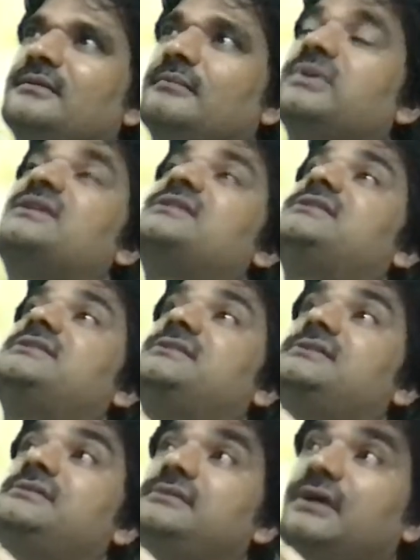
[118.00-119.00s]
But
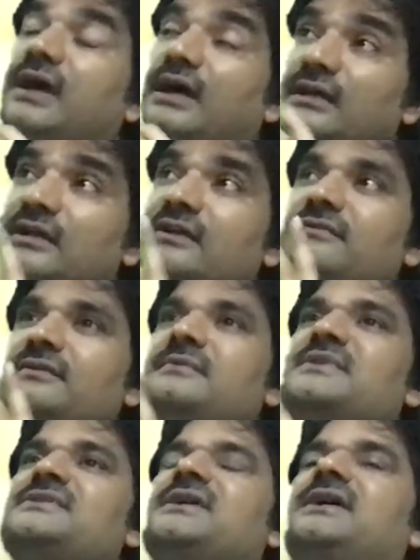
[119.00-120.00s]
I learned from
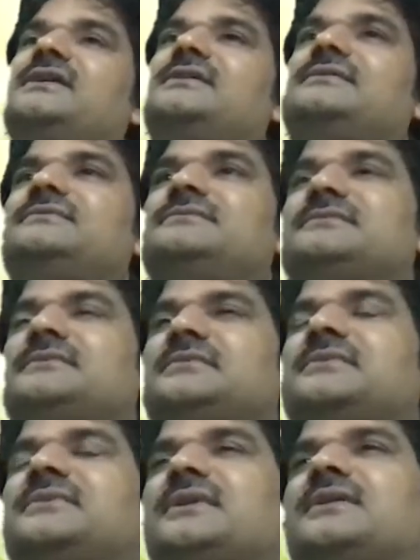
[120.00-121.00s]
the child
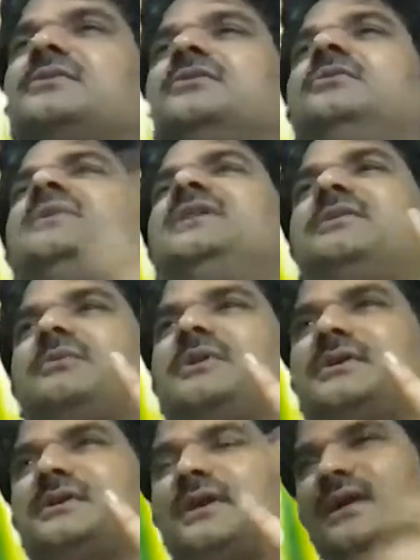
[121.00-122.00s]
that no matter
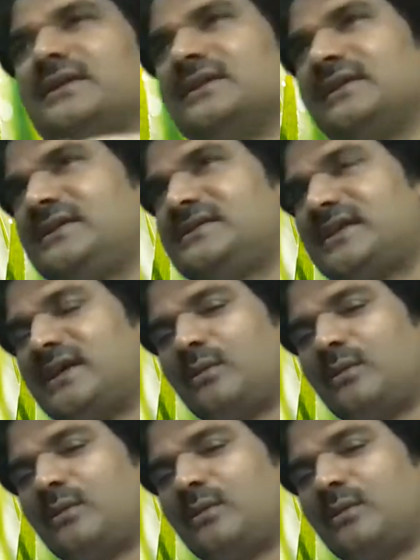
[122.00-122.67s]
what, unless I